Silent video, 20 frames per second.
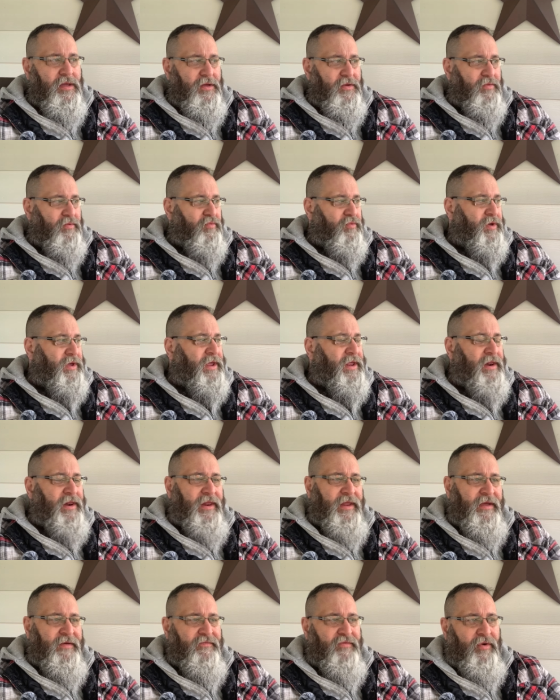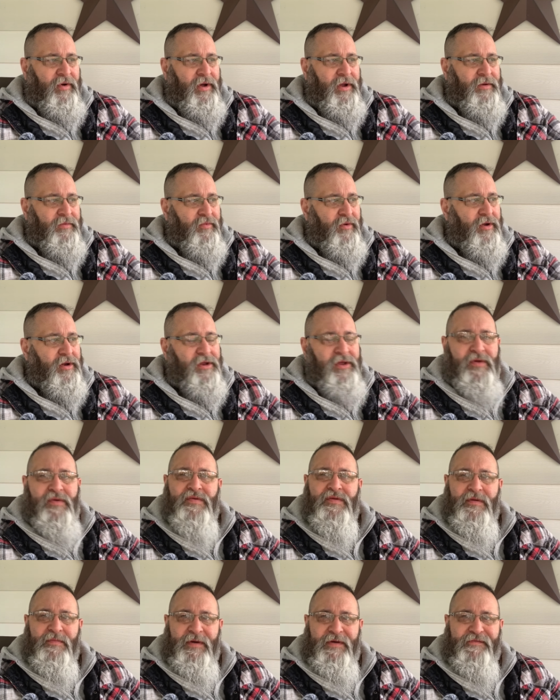we live on what
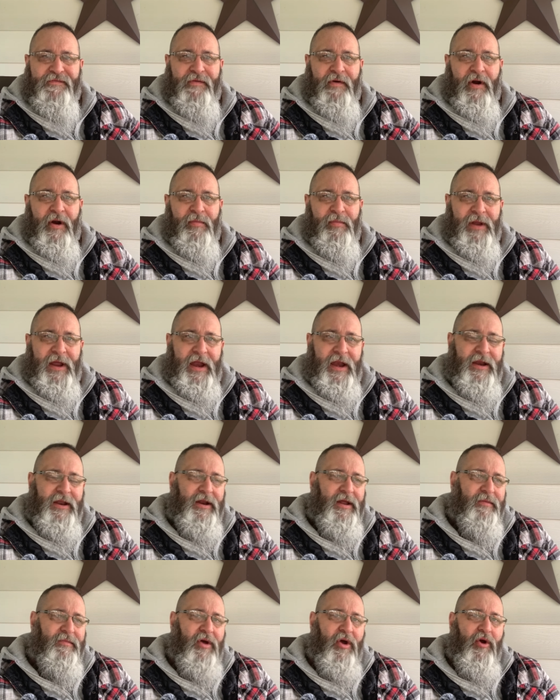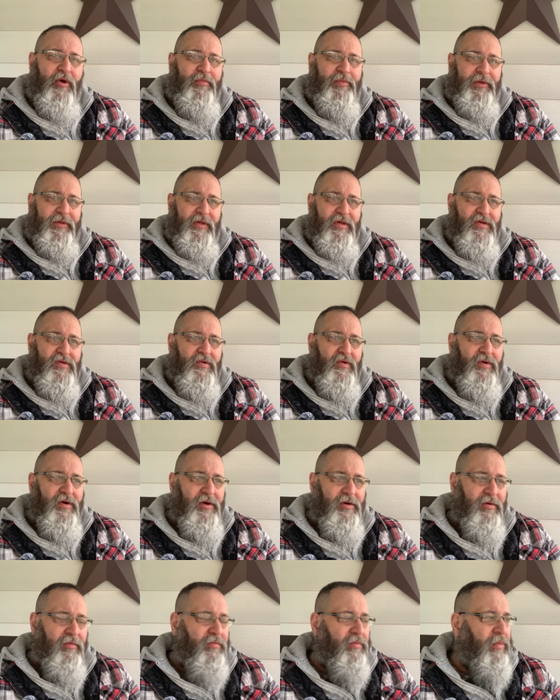used to be farmland, and I'm hoping the
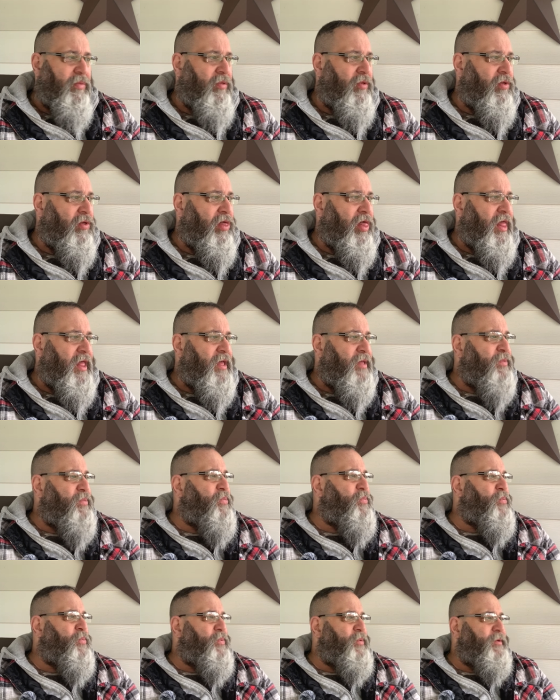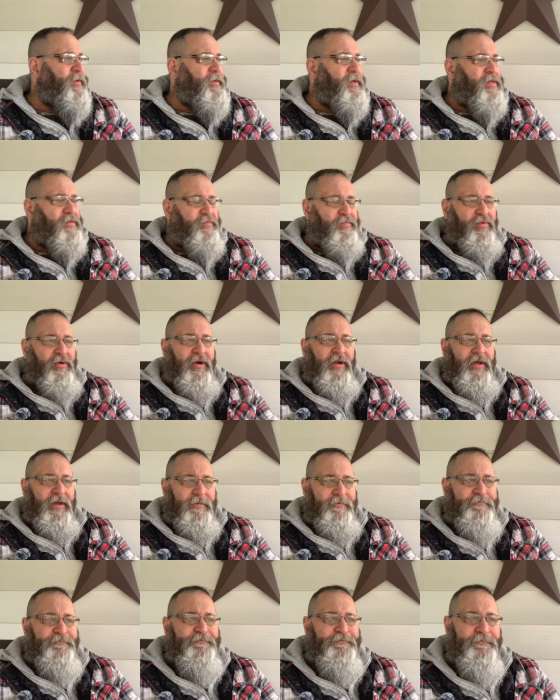soil is
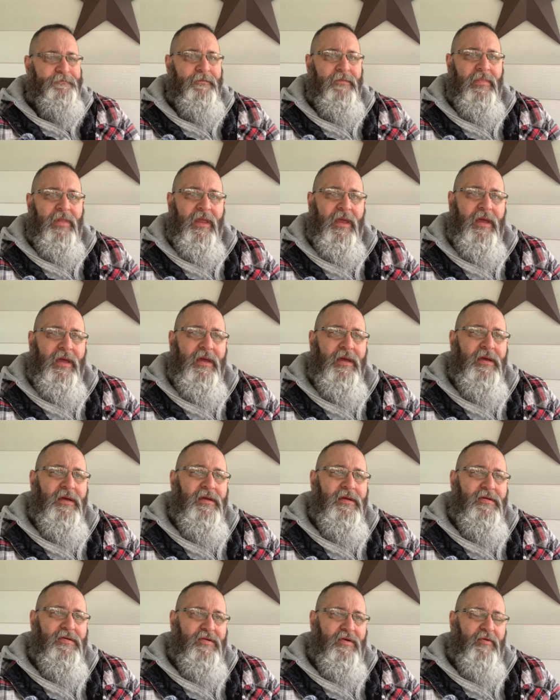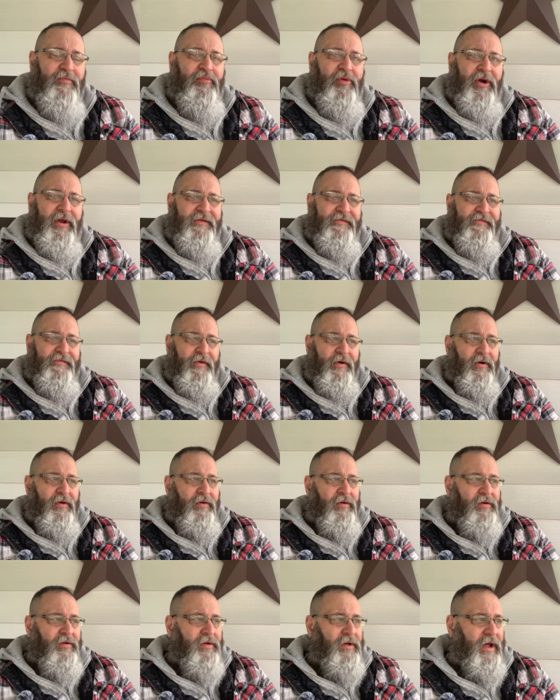still pretty
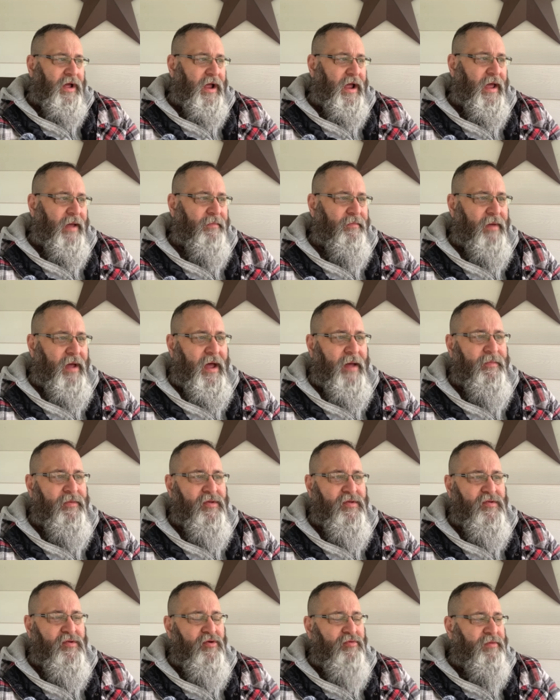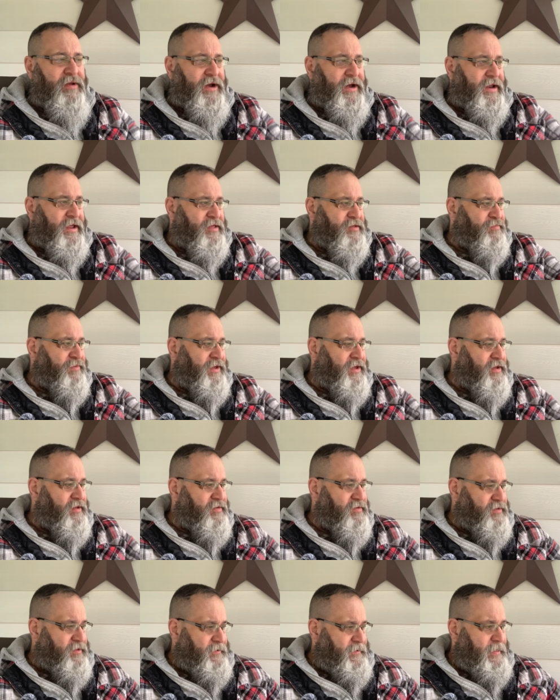fertile. I'm assuming it is,
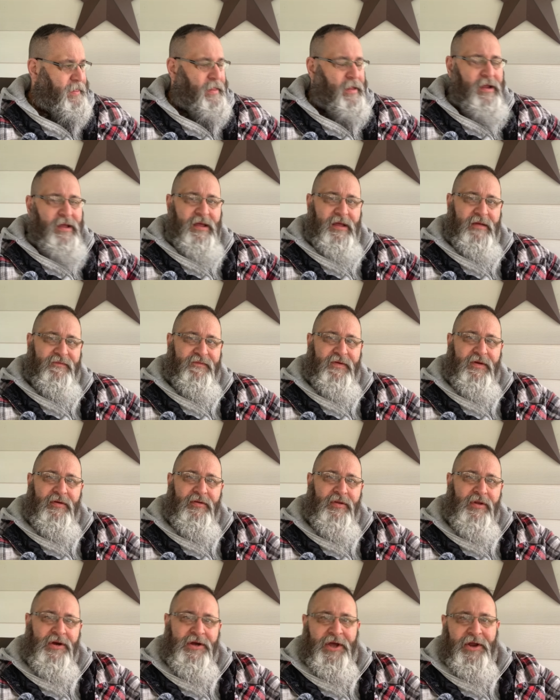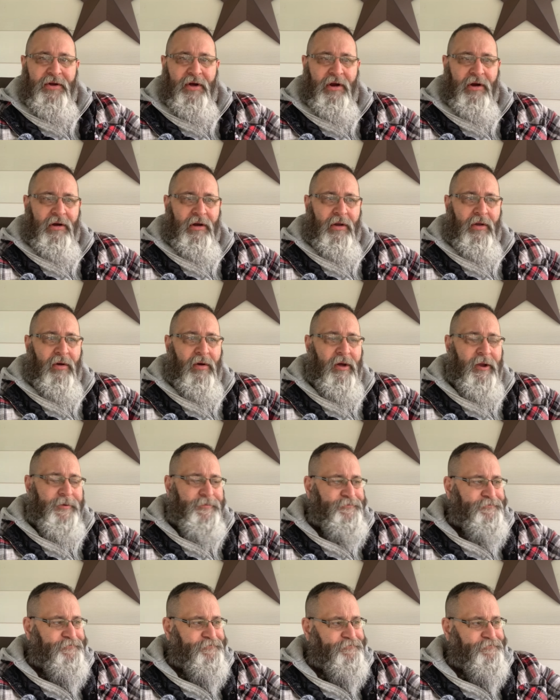because if you look at our lawn,